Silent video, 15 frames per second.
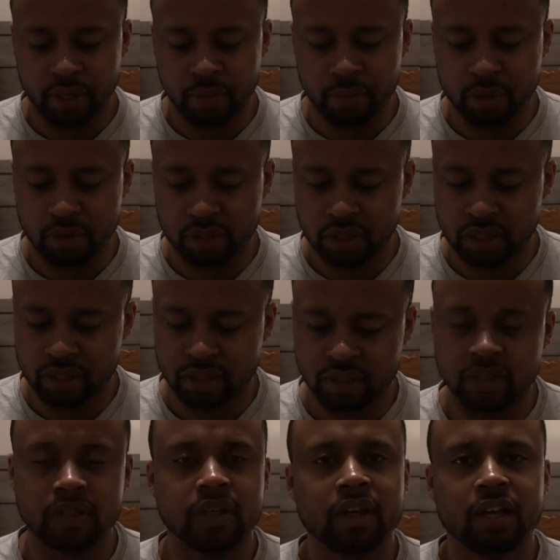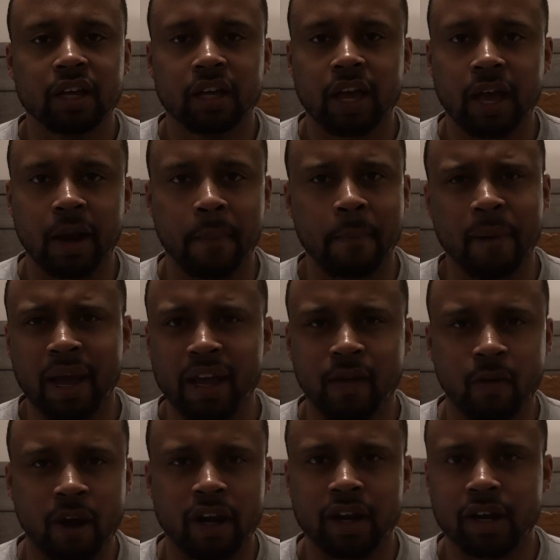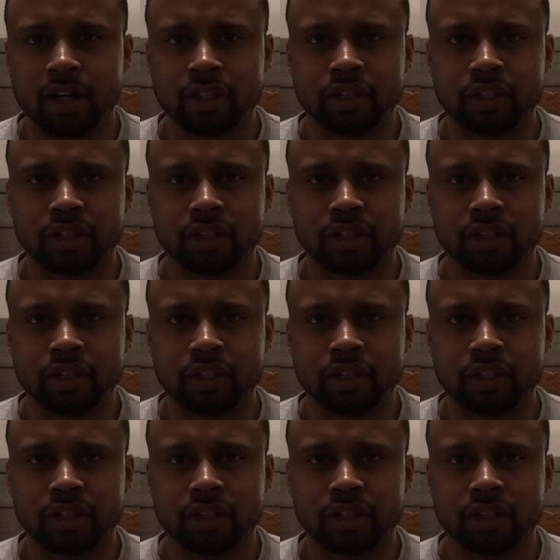I'm using this kind of mic right here